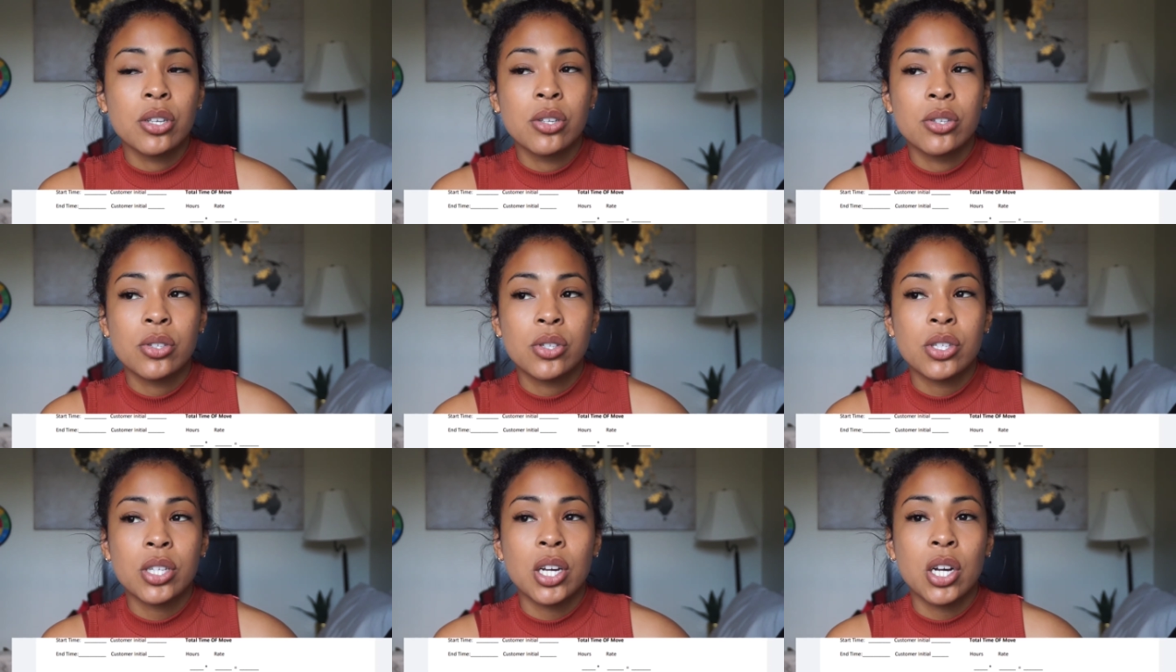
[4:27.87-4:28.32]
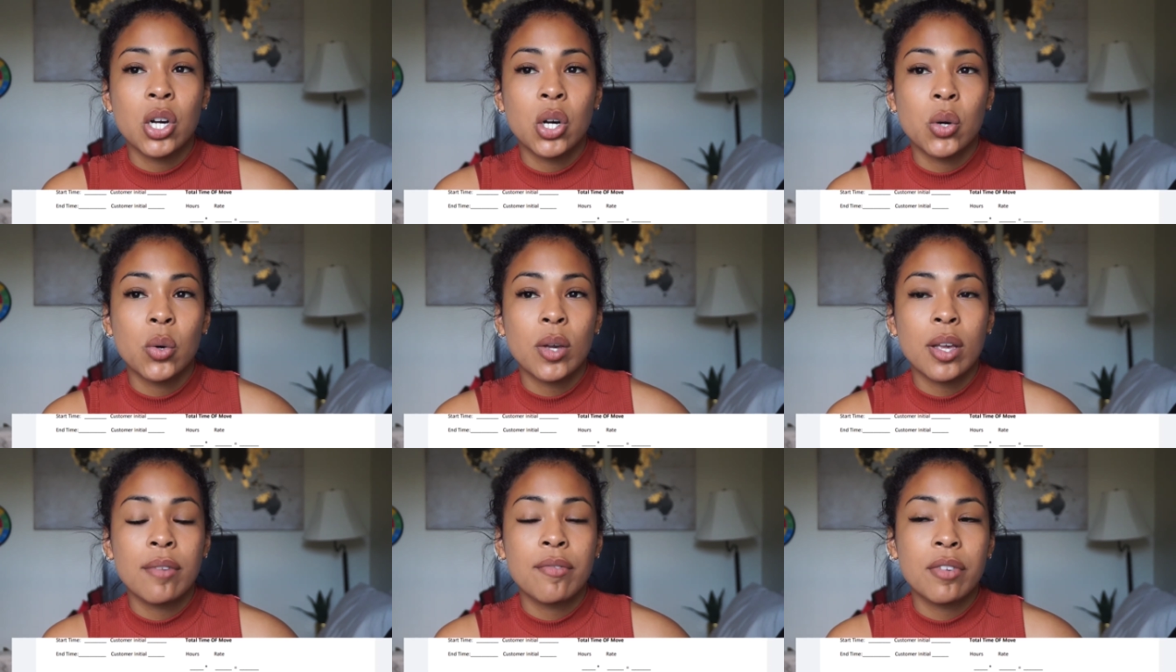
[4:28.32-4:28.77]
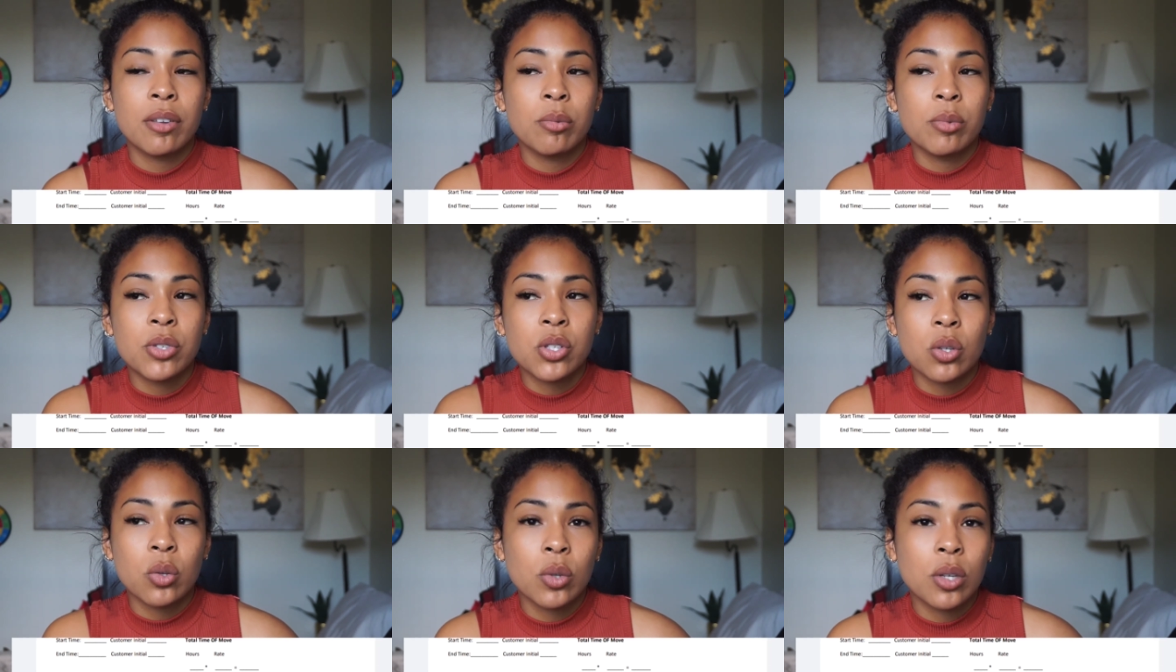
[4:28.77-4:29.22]
So if it
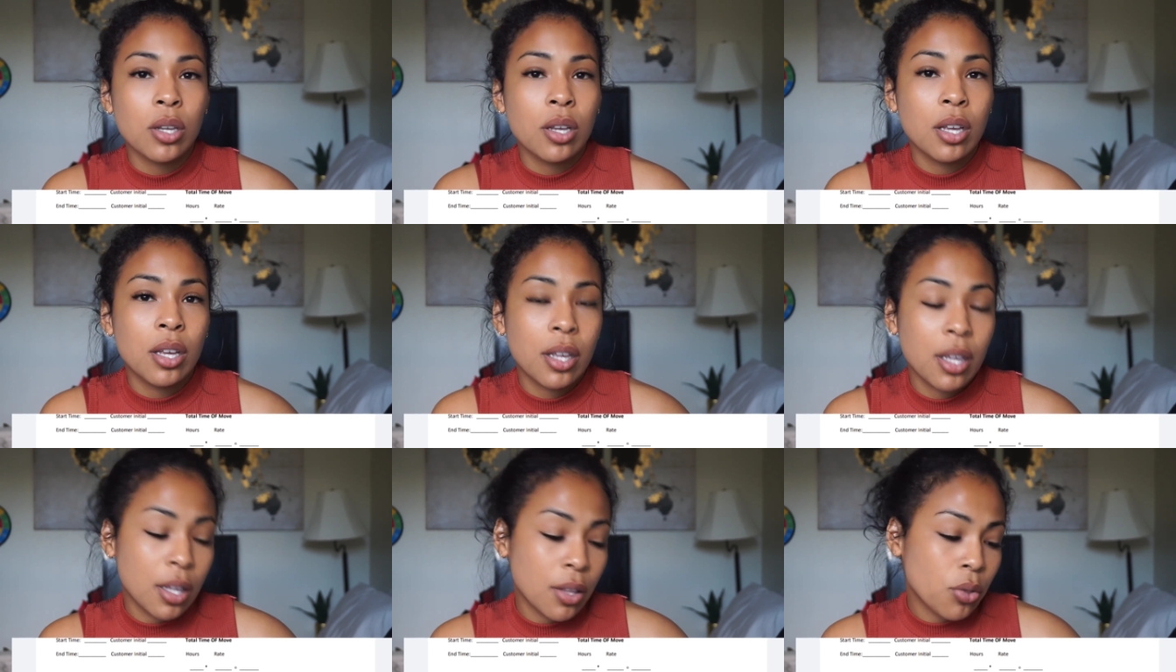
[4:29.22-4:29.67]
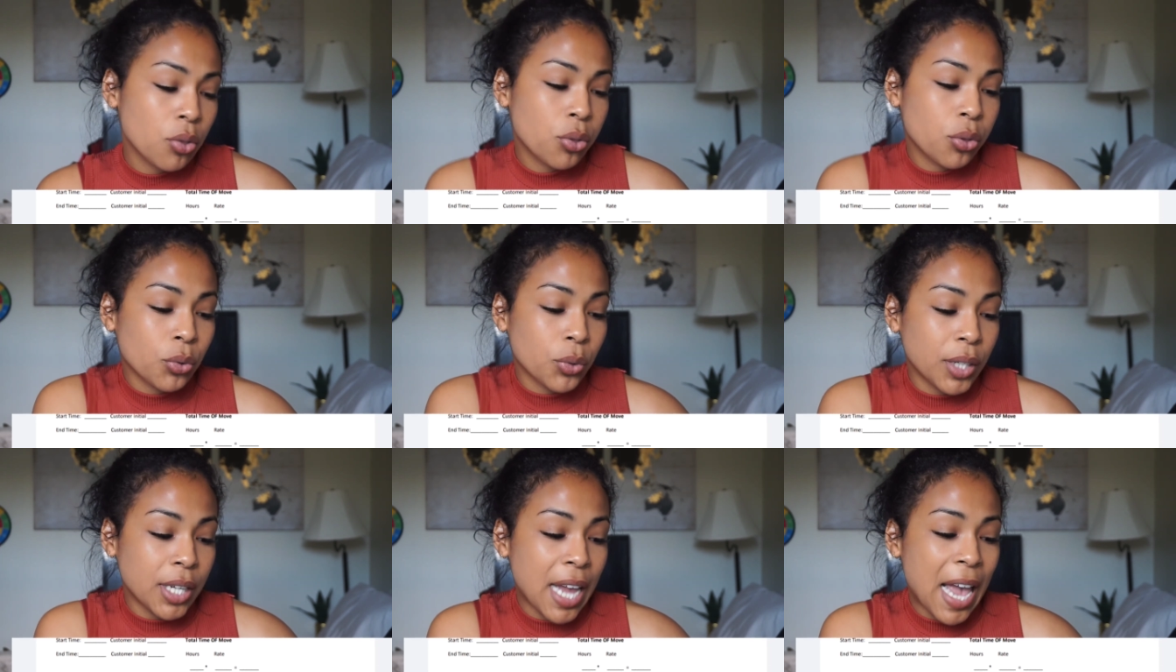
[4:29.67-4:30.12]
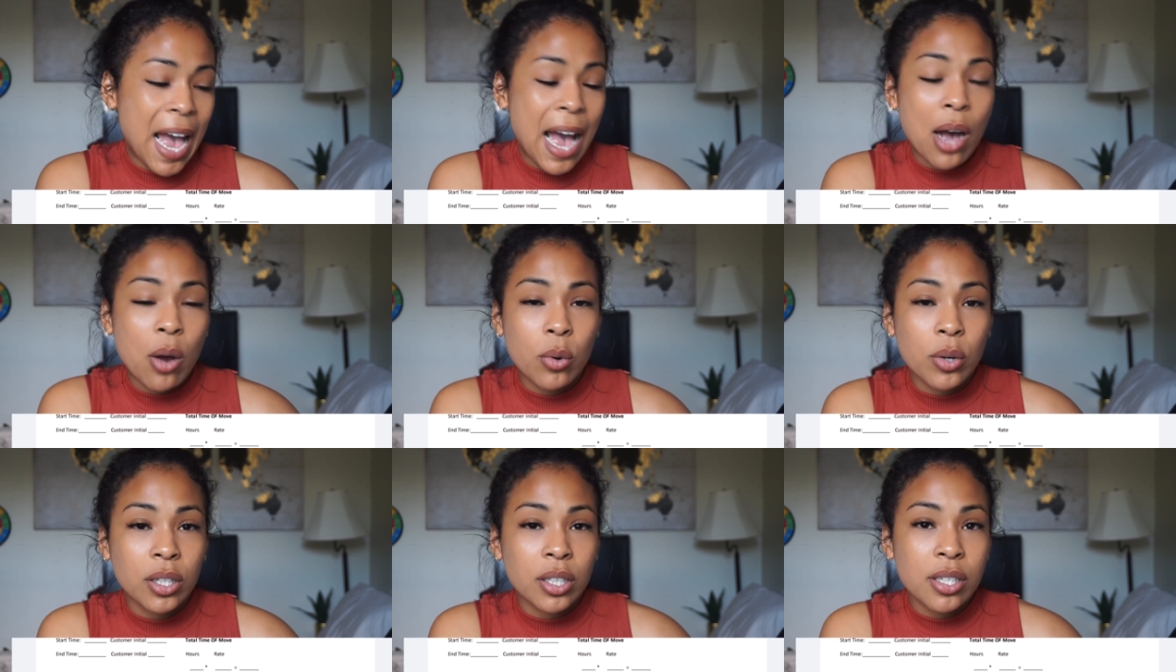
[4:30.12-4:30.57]
was only three
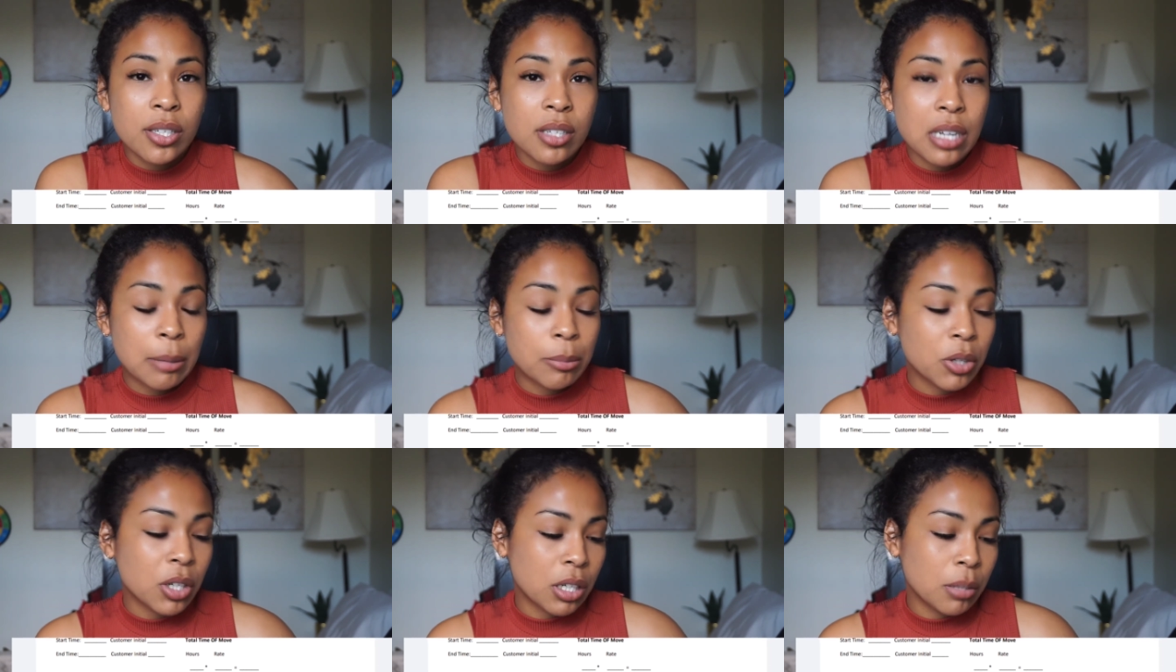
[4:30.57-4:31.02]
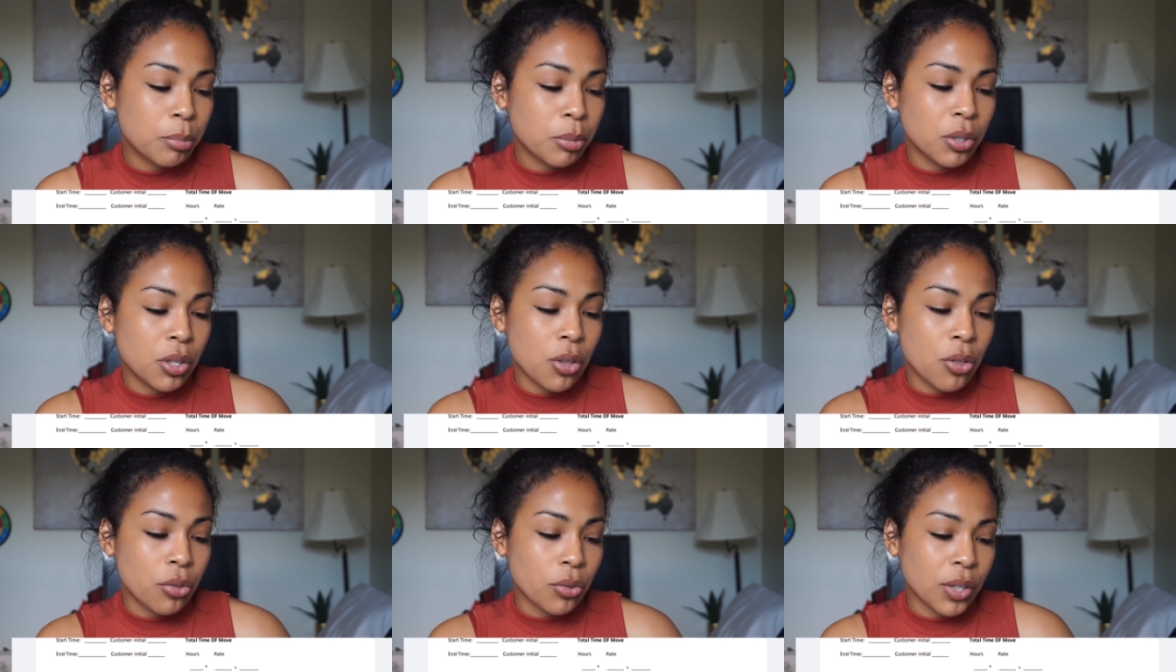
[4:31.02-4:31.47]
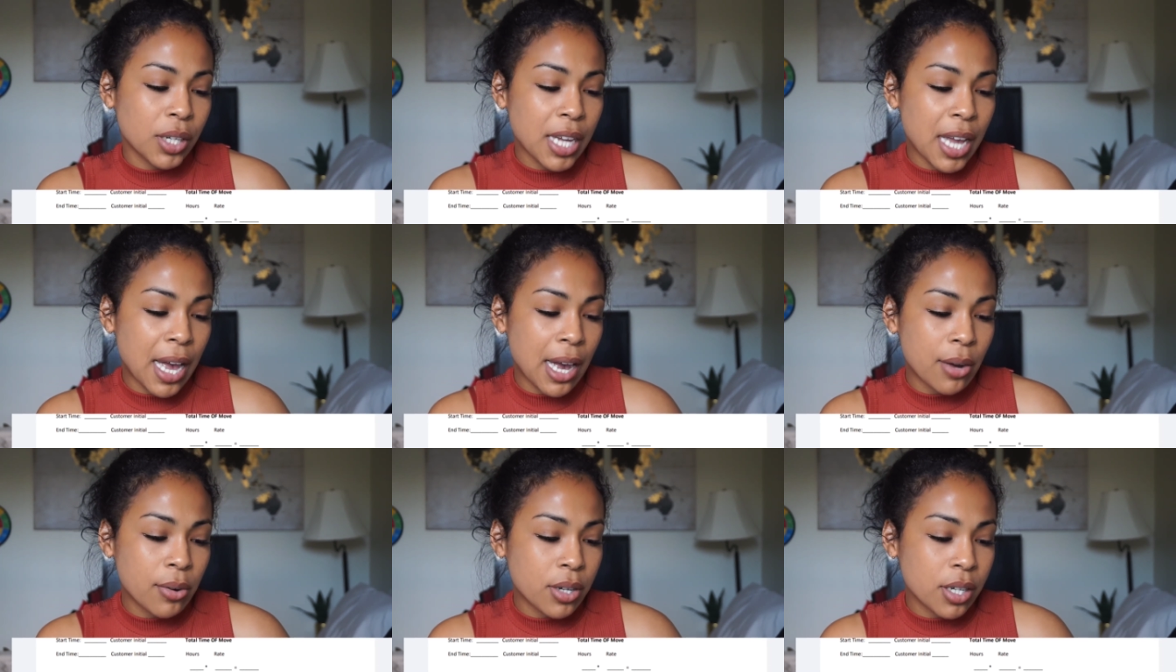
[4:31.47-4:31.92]
hours, I'm going to put three
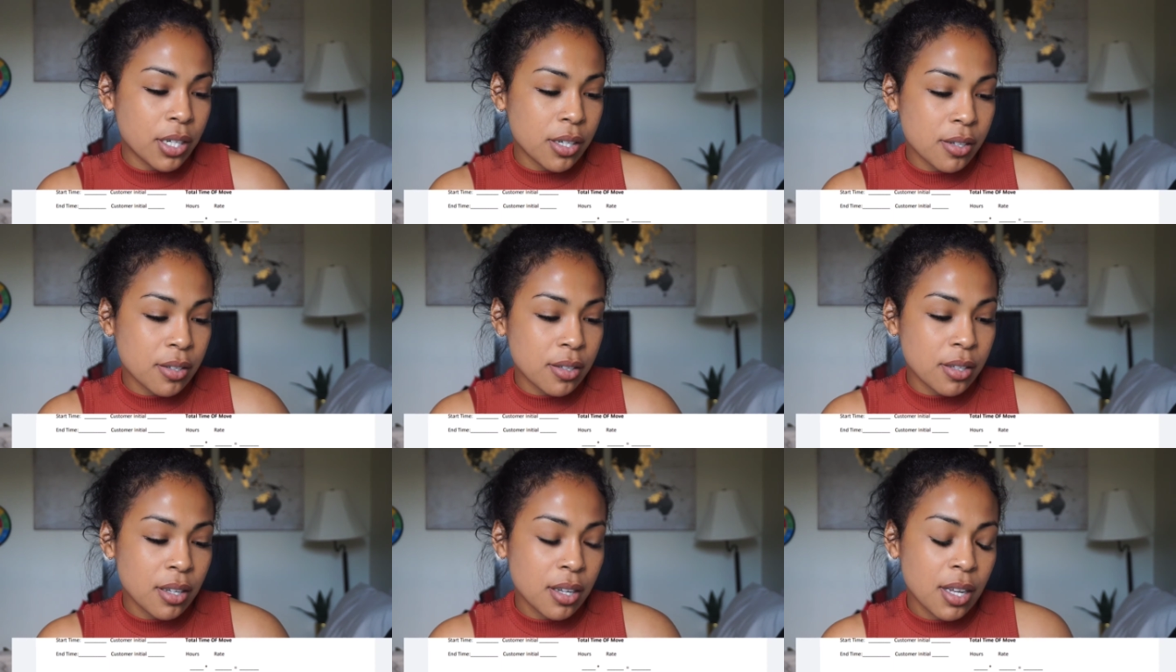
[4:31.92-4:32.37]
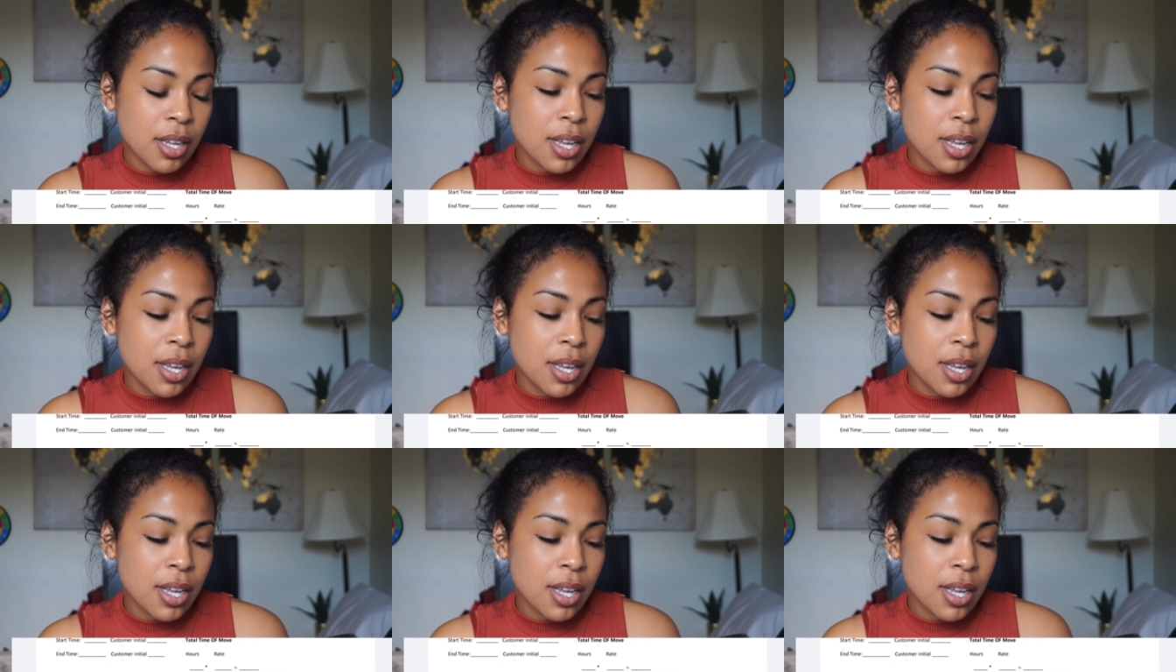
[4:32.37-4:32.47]
hours